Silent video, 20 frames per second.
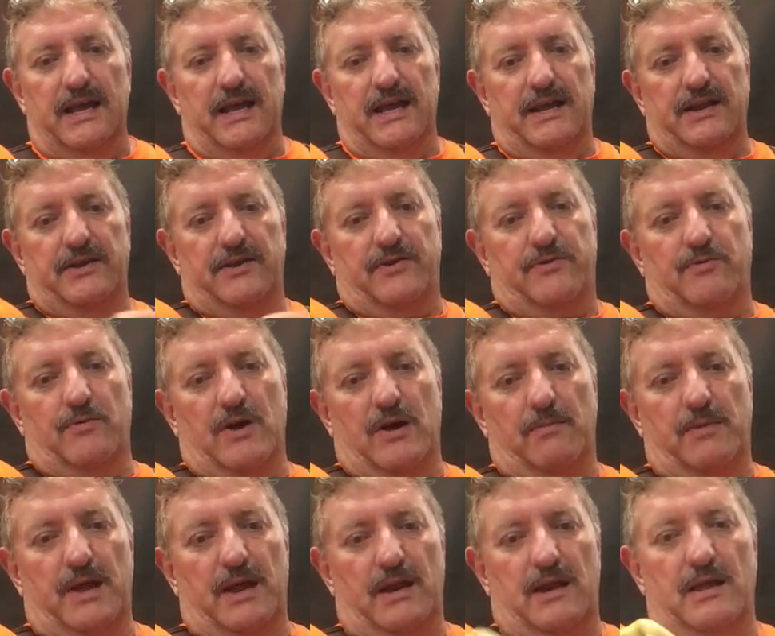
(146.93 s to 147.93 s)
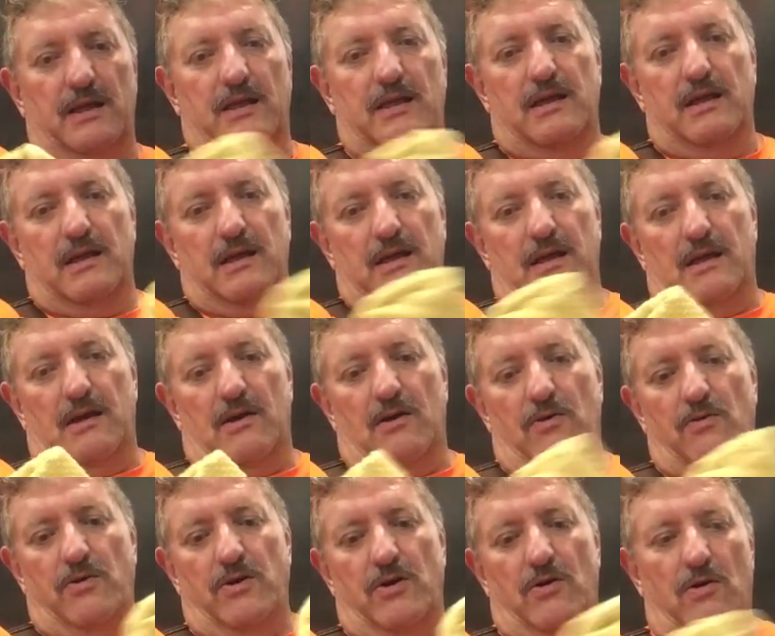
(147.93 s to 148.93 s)
and just rub it
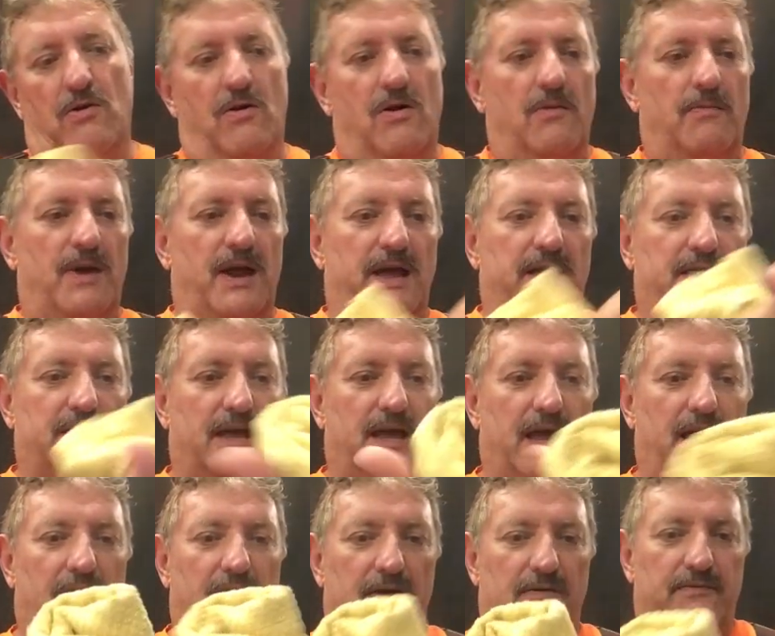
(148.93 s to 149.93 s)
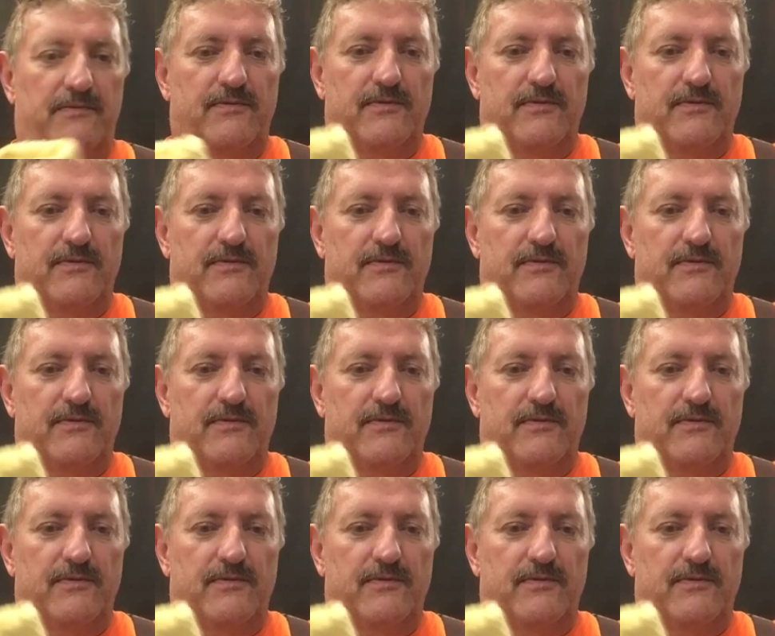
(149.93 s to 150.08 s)
on your arm like that,